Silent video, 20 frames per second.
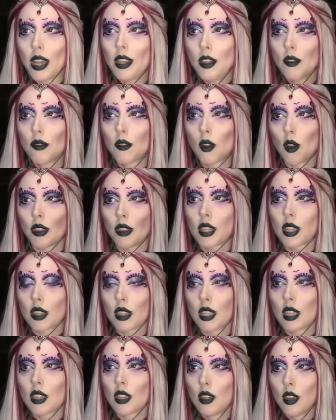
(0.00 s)
when you've got
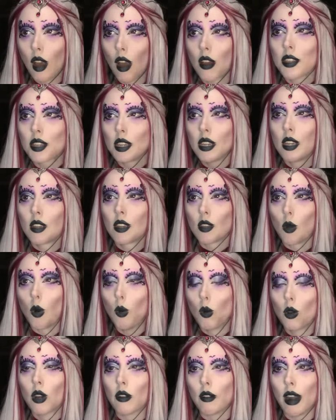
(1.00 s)
this nastiness
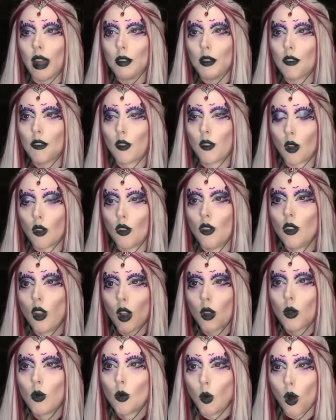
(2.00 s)
all around, you've got
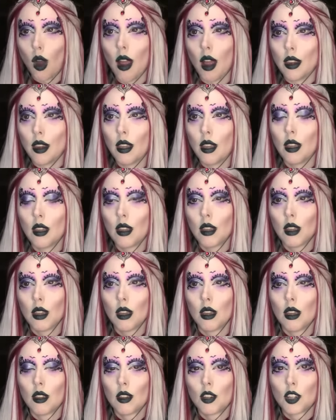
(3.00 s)
no one
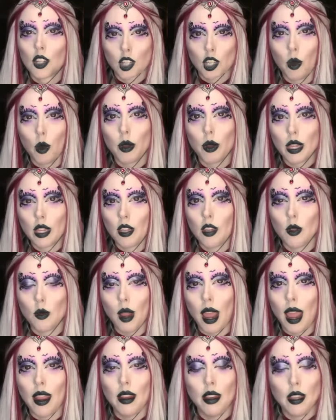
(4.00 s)
showing
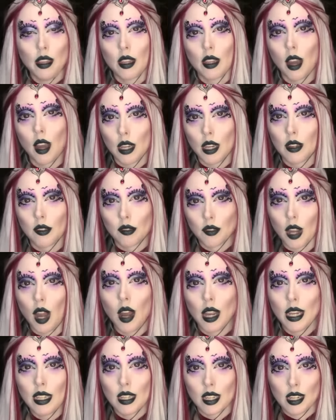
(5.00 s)
you any kind of
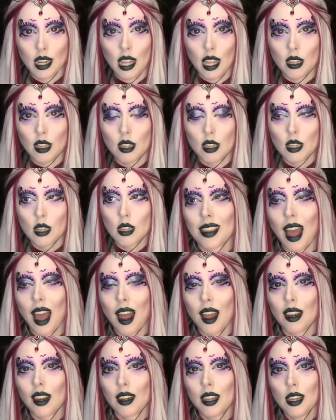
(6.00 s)
kindness,
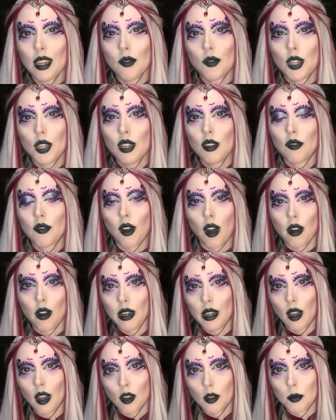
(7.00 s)
that leaves you
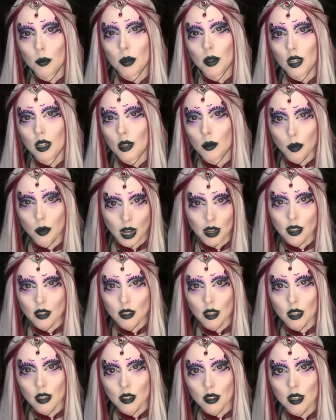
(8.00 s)
very open to
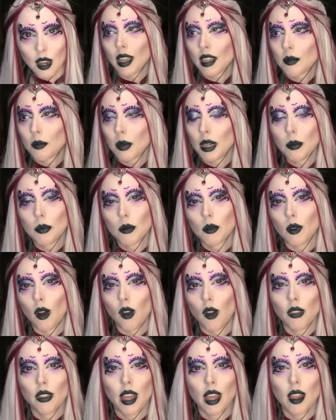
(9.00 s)
predators. There's people
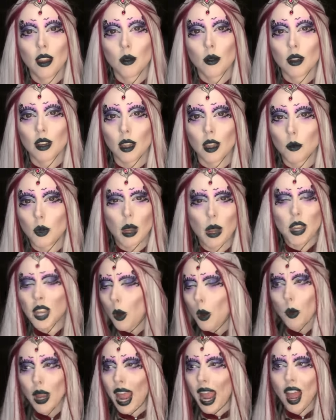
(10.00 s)
on there who are like,
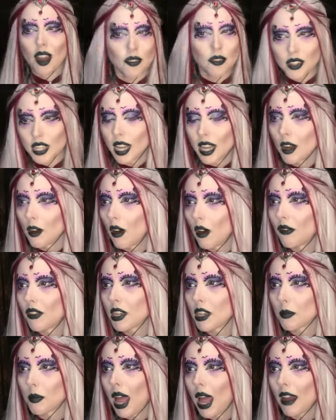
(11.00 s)
we have to get her off
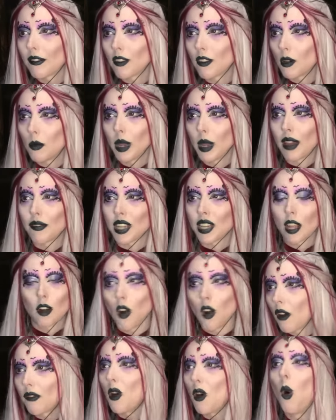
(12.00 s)
this platform. We have to get
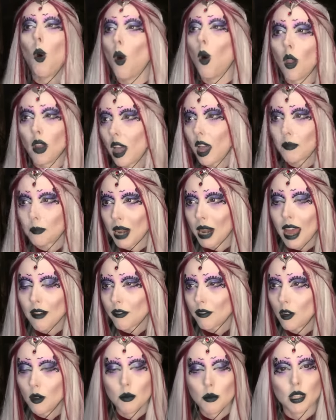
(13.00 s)
her off all our
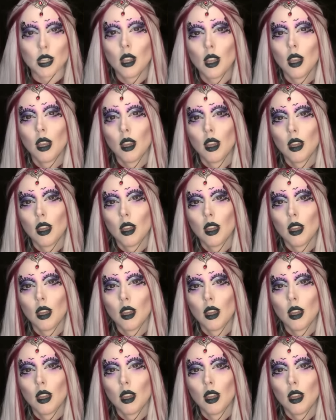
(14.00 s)
platforms.